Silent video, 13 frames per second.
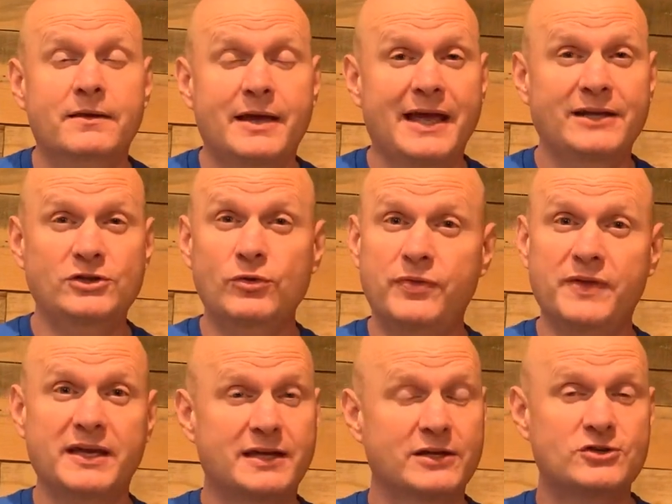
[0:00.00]
and you
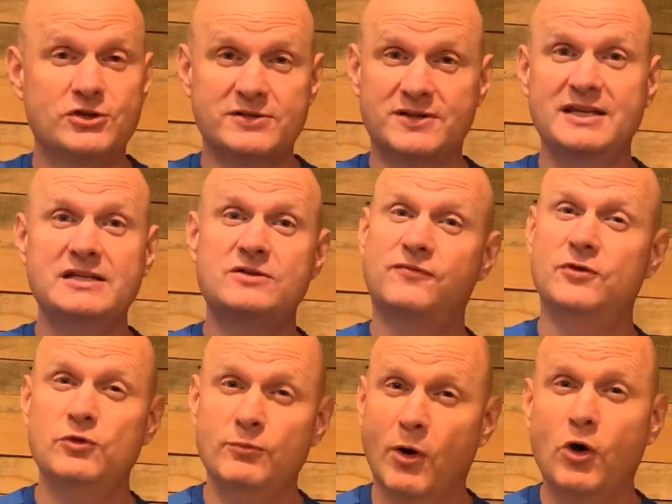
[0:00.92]
think in just these
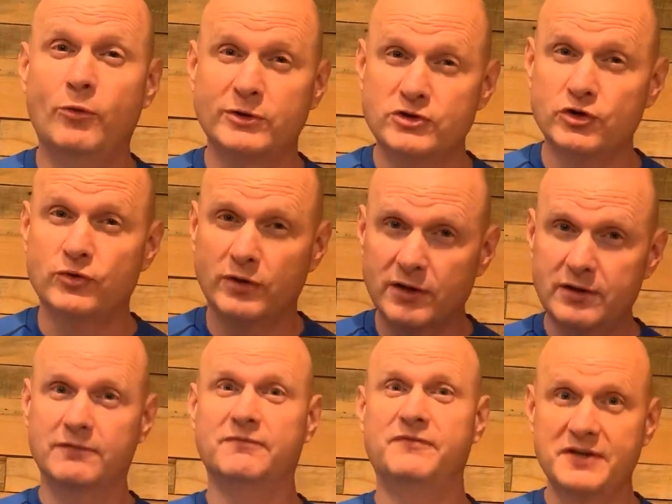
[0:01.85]
few moments you're going to
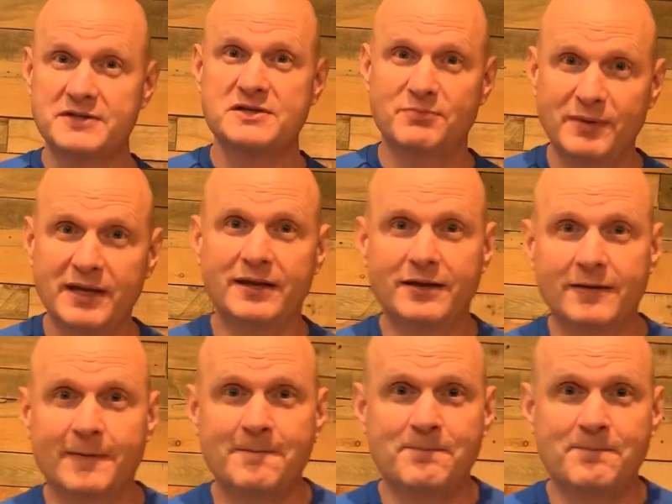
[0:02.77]
convince me